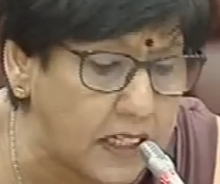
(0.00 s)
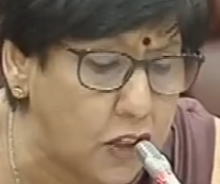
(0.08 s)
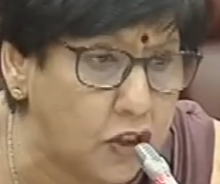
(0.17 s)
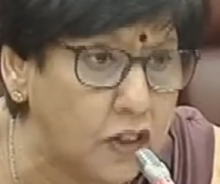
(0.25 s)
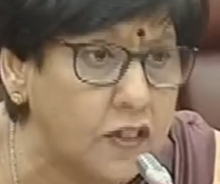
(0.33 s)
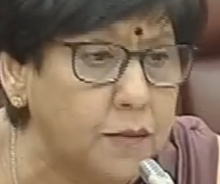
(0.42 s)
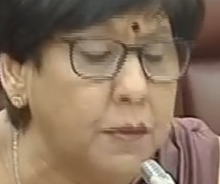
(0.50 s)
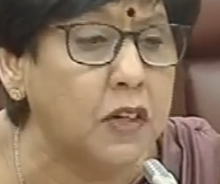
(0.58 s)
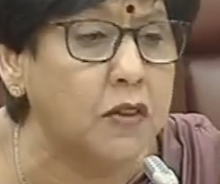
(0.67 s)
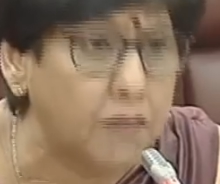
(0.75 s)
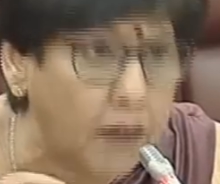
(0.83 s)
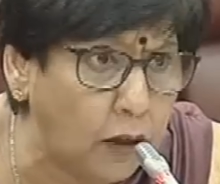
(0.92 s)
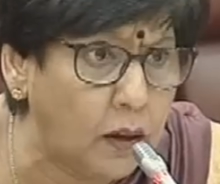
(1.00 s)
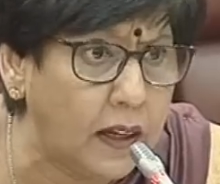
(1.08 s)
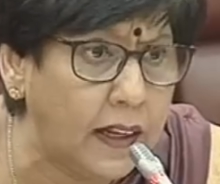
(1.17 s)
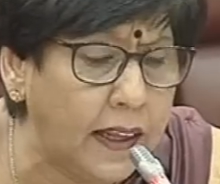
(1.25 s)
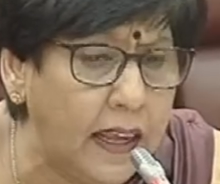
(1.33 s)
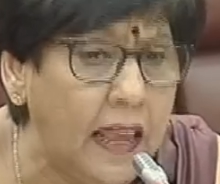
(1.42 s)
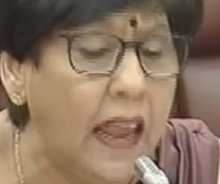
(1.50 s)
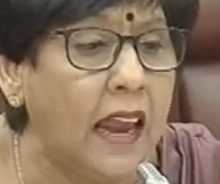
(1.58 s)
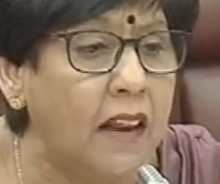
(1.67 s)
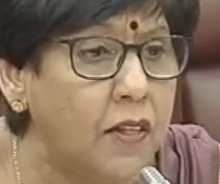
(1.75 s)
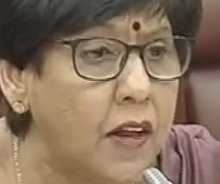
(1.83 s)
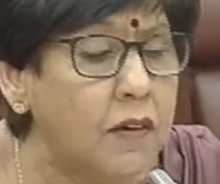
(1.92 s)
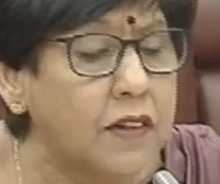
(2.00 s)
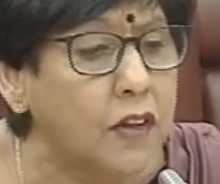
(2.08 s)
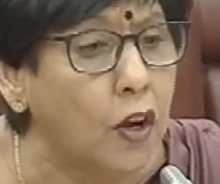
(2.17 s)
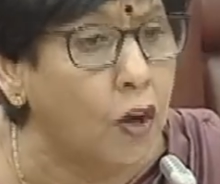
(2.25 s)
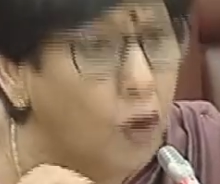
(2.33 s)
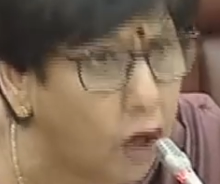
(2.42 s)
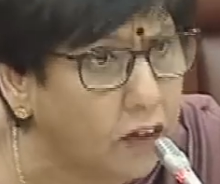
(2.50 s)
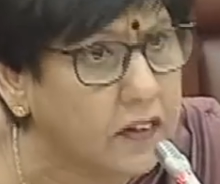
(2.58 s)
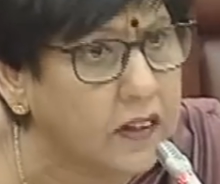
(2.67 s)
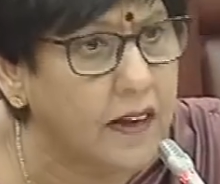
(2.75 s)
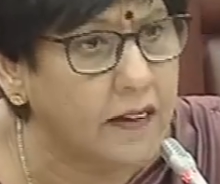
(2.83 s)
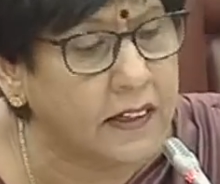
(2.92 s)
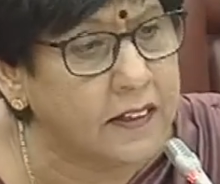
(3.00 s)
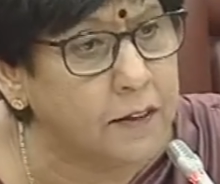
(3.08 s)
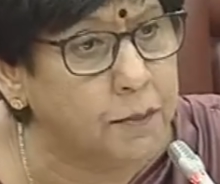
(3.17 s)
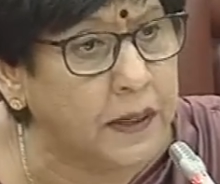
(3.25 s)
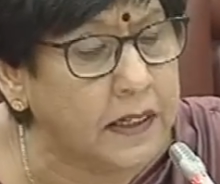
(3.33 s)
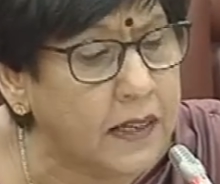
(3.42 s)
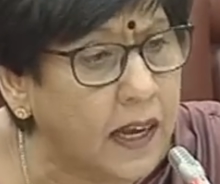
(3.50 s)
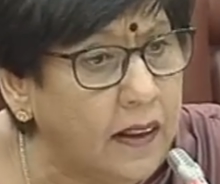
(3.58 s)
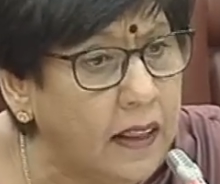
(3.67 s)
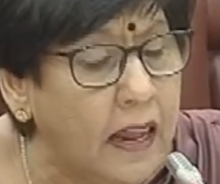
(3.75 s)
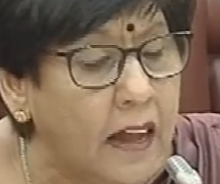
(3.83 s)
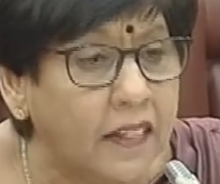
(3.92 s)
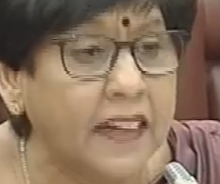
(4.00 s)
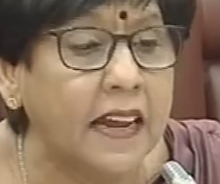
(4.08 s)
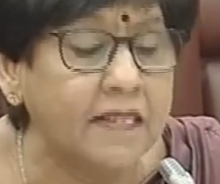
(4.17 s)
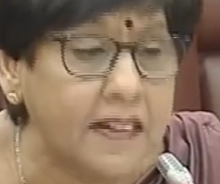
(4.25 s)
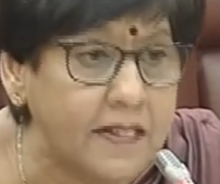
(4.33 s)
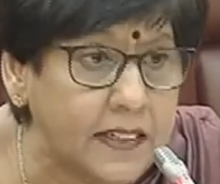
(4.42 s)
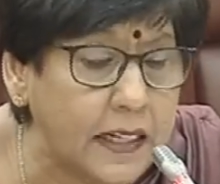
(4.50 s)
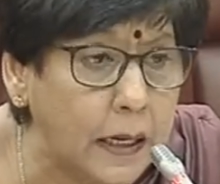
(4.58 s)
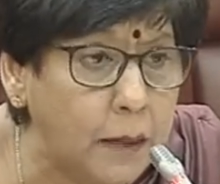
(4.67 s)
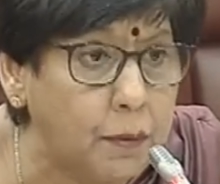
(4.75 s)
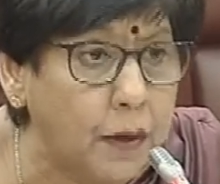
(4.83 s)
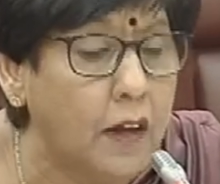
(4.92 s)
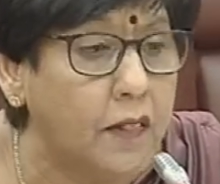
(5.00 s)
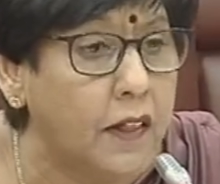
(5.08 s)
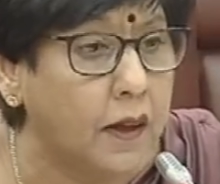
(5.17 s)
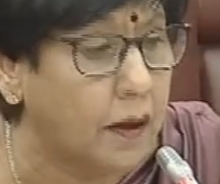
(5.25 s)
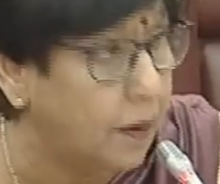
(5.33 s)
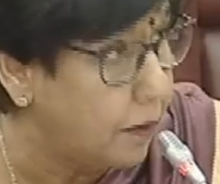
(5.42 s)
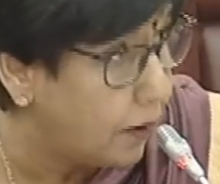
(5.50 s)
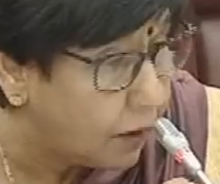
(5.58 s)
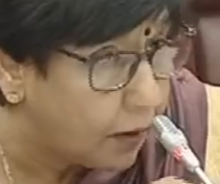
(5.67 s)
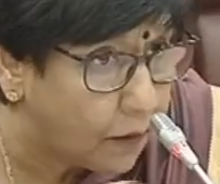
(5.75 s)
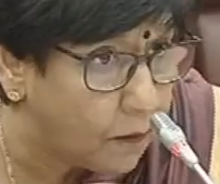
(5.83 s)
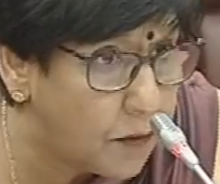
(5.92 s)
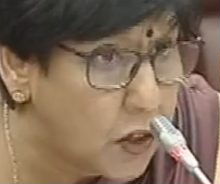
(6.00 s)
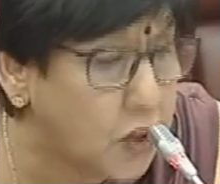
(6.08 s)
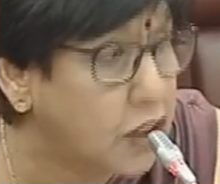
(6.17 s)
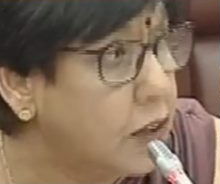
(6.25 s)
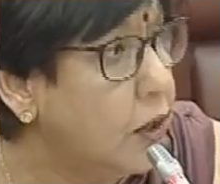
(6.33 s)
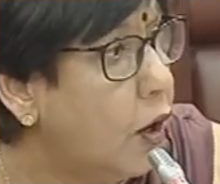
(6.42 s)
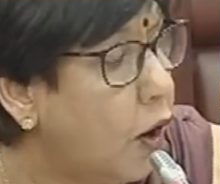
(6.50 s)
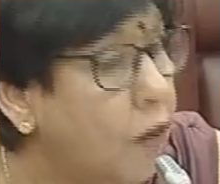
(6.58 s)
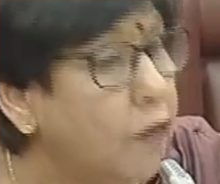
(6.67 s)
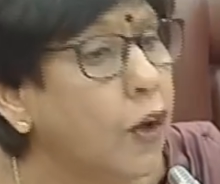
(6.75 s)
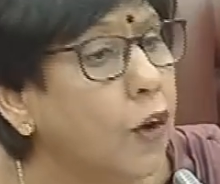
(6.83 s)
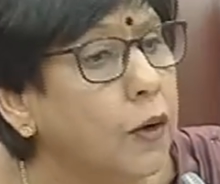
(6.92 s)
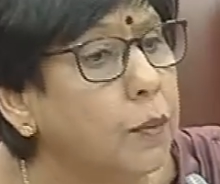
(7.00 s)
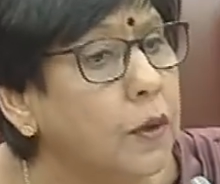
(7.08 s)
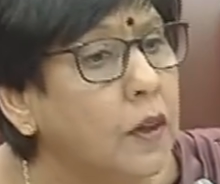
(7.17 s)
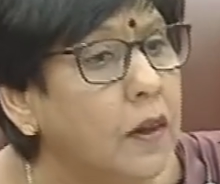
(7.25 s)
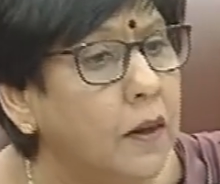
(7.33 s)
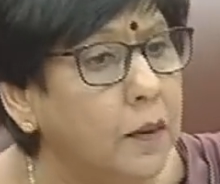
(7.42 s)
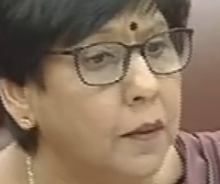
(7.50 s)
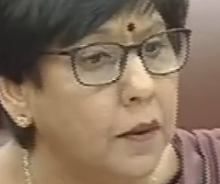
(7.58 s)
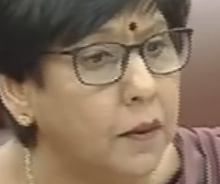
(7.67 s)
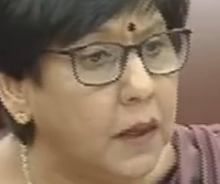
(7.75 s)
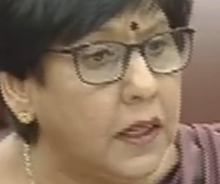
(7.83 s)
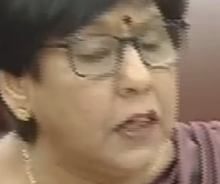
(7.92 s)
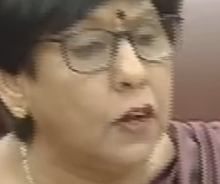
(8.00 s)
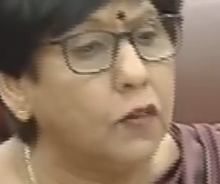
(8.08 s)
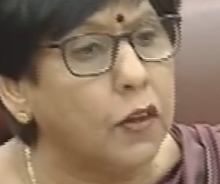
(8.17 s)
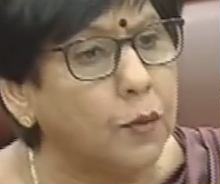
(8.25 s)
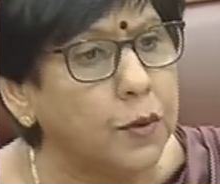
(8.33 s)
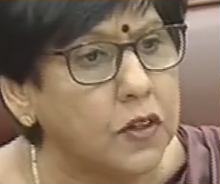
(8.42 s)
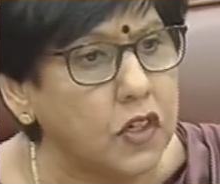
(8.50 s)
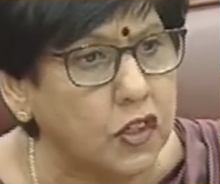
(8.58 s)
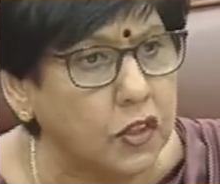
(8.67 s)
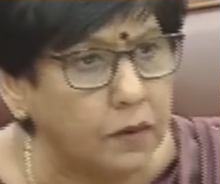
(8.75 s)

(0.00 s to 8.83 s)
These teachers meet regularly, and there is a lot that is being done that has escaped the vision of the Honourable Leader of the